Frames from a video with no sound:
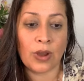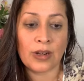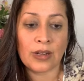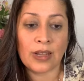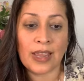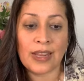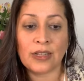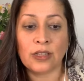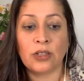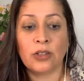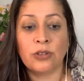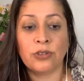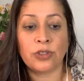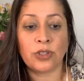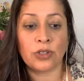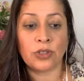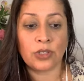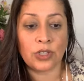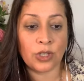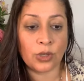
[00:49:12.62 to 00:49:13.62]
One light
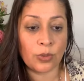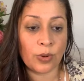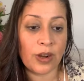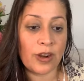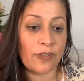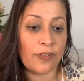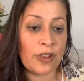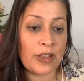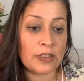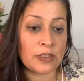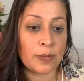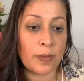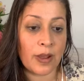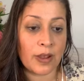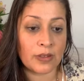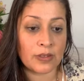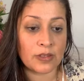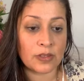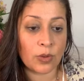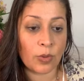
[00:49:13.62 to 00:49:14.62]
closer. Do you wear a face
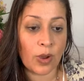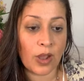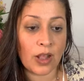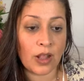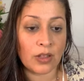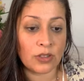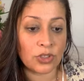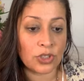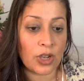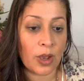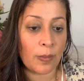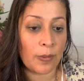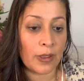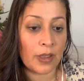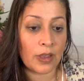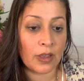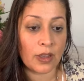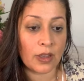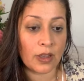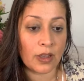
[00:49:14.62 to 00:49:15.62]
mask while
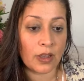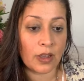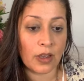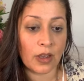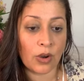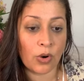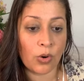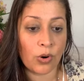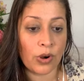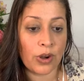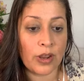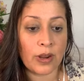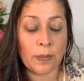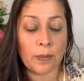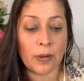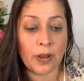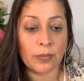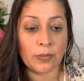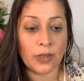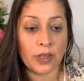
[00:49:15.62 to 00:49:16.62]
shopping or
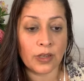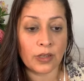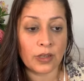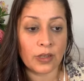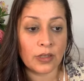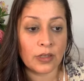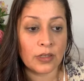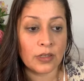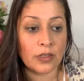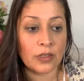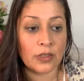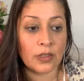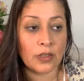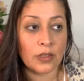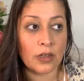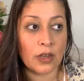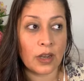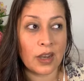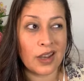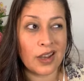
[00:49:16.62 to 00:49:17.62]
in public?
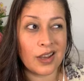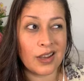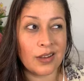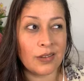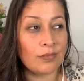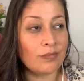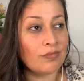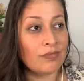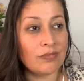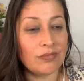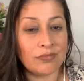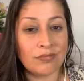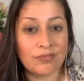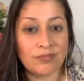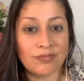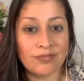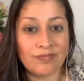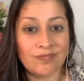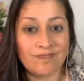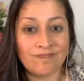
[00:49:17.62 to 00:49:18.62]
Um,
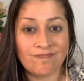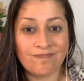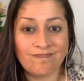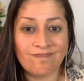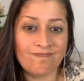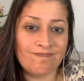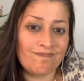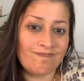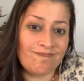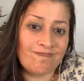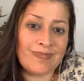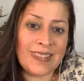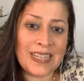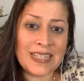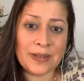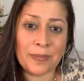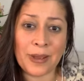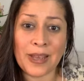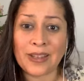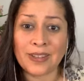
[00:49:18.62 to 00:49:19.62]

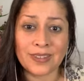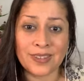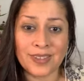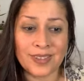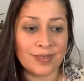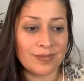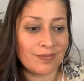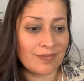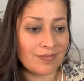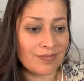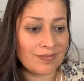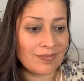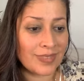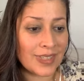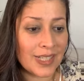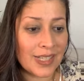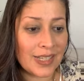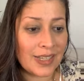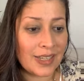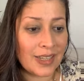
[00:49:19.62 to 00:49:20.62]
it depends.
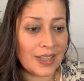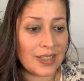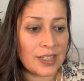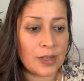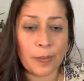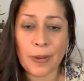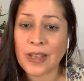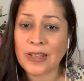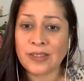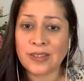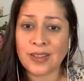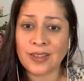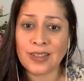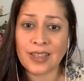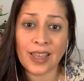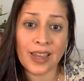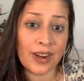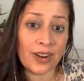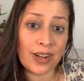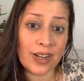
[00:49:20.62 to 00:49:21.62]
Depends
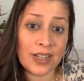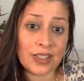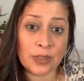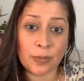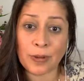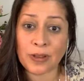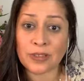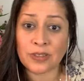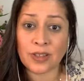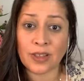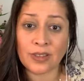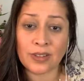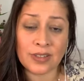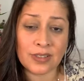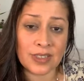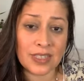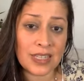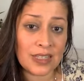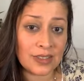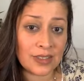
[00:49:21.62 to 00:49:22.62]
on the area, depends
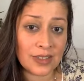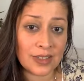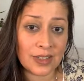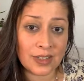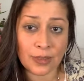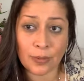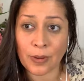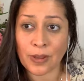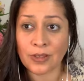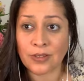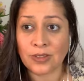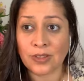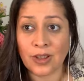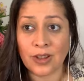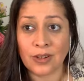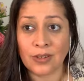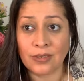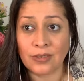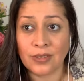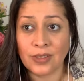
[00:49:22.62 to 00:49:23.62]
on the season, it
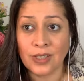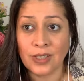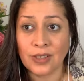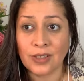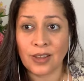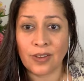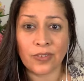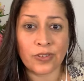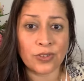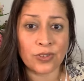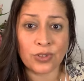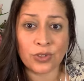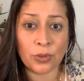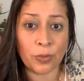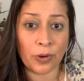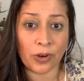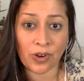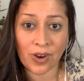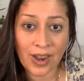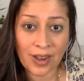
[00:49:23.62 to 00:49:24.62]
depends on if it's
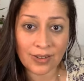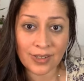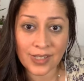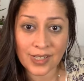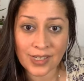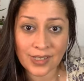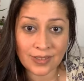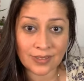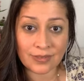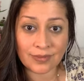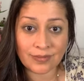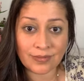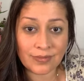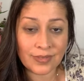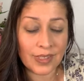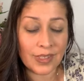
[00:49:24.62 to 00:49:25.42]
super crowded.